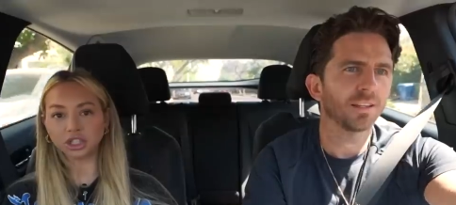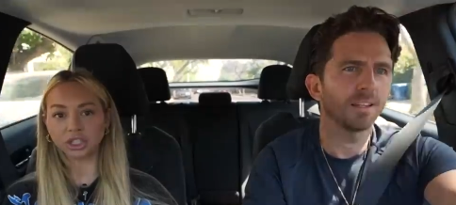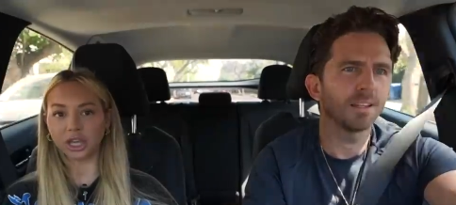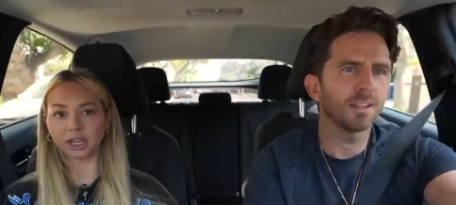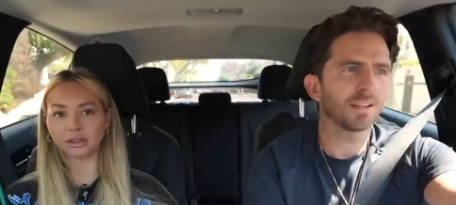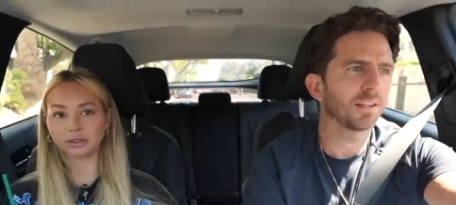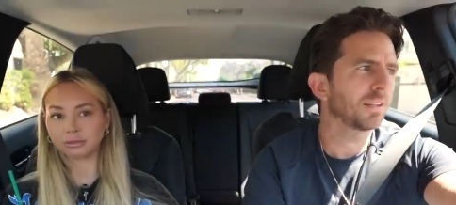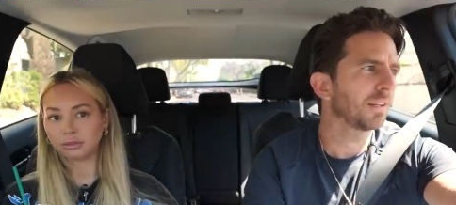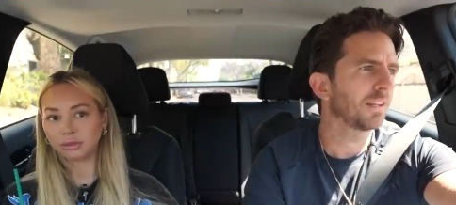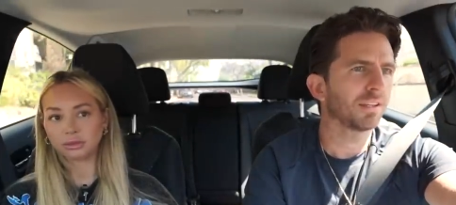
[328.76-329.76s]
Speaker 1: just like
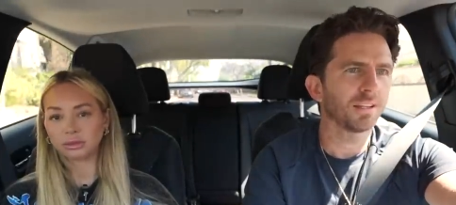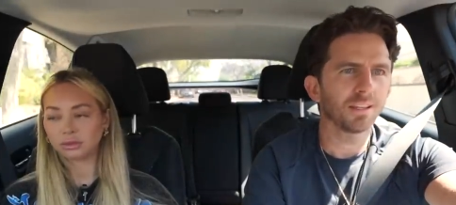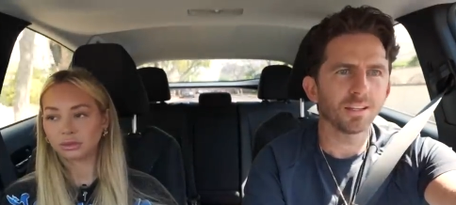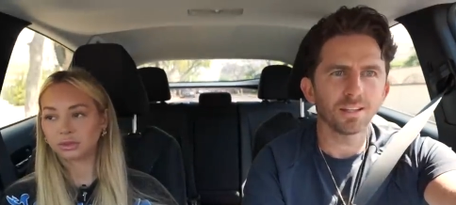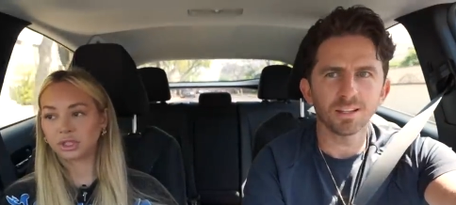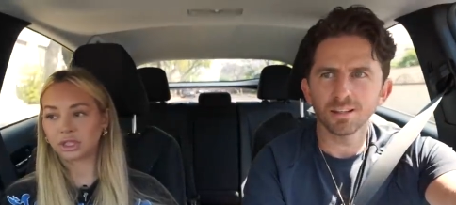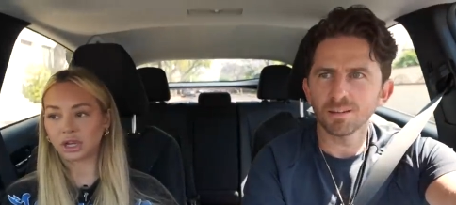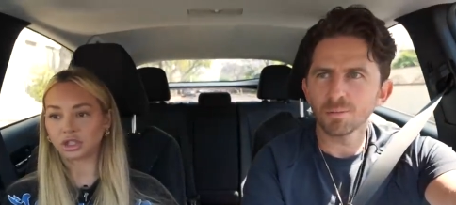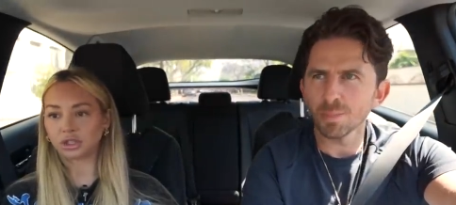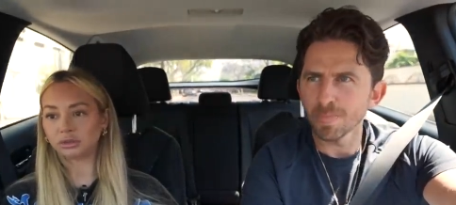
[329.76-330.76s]

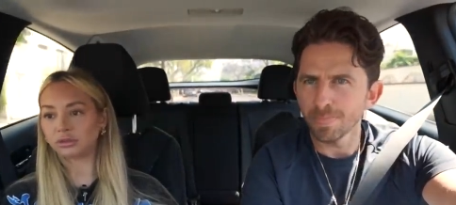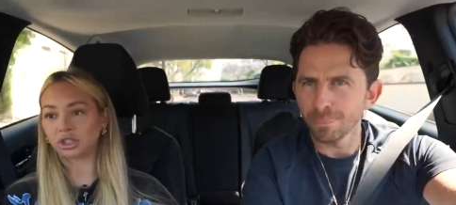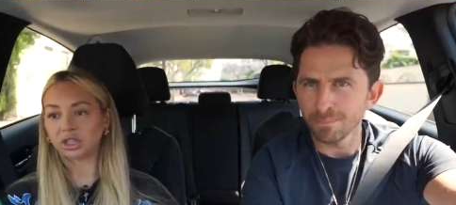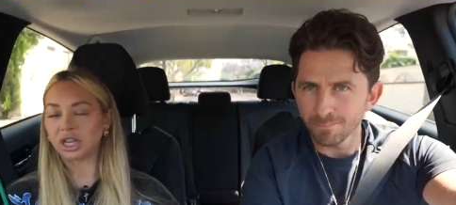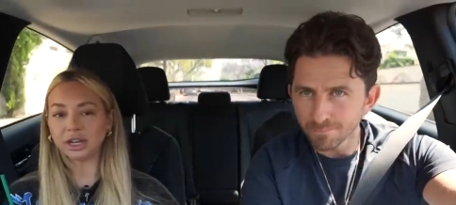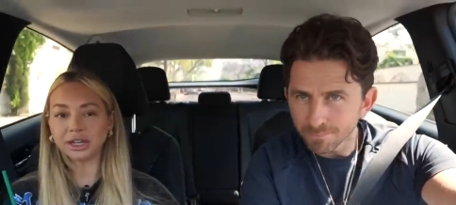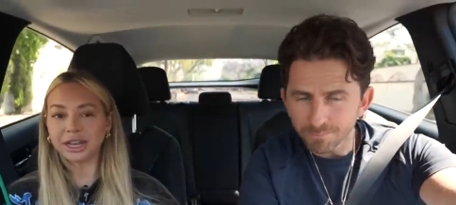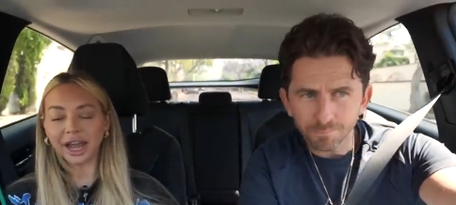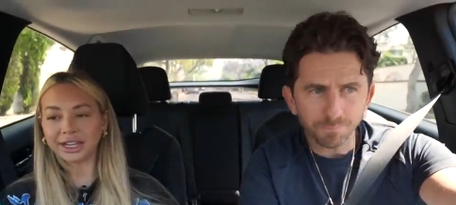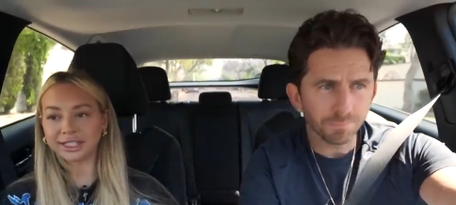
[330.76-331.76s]
such the
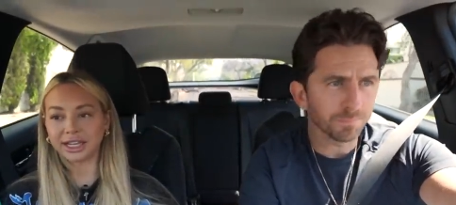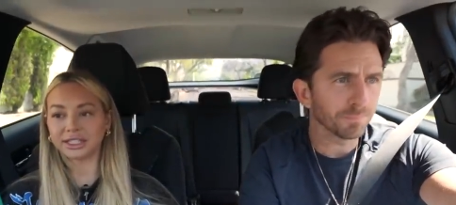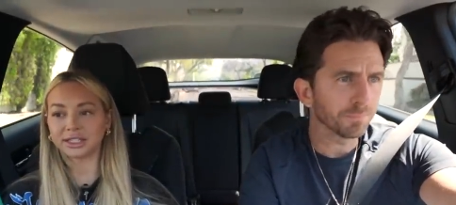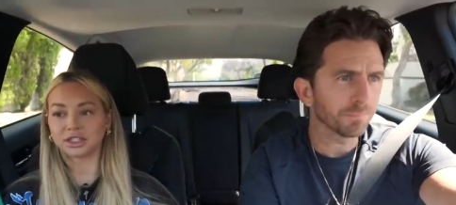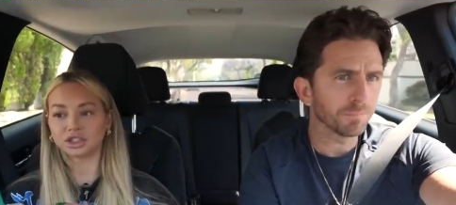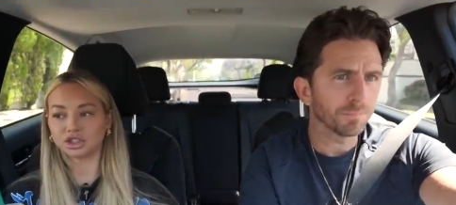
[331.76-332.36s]
nicest,